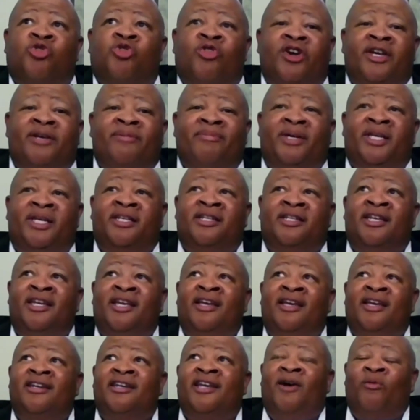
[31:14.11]

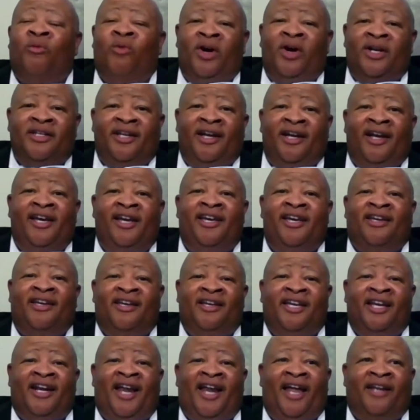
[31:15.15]
dreaming that one day he
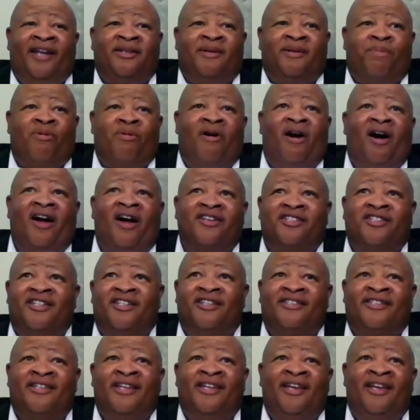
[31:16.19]
can get out the
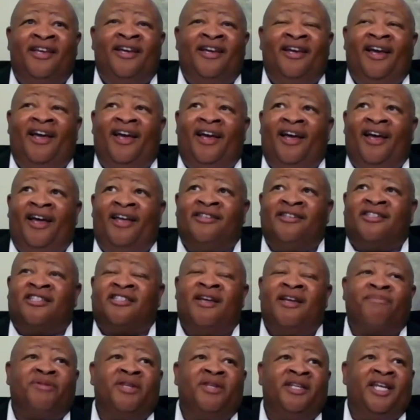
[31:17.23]
projects.
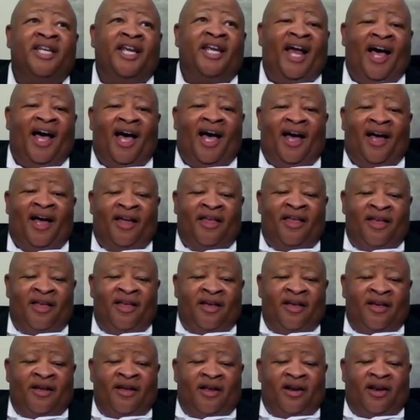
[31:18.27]
And something that I
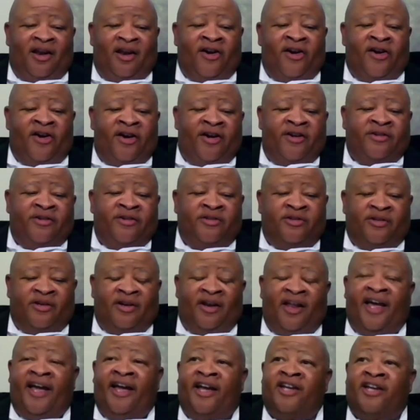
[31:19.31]
learned
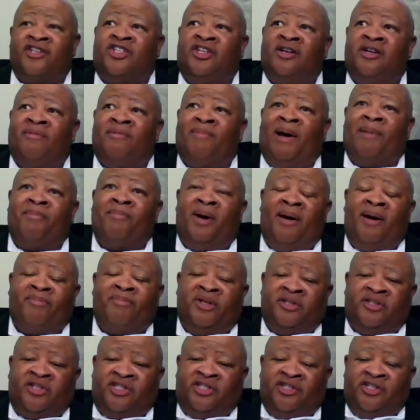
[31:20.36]
last year, my
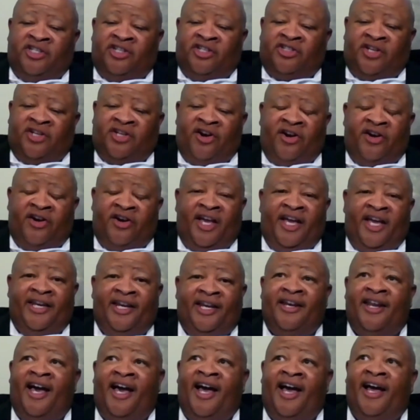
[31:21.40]
mama, she just turned
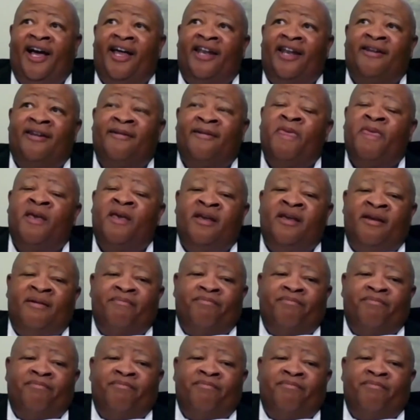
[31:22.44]
89,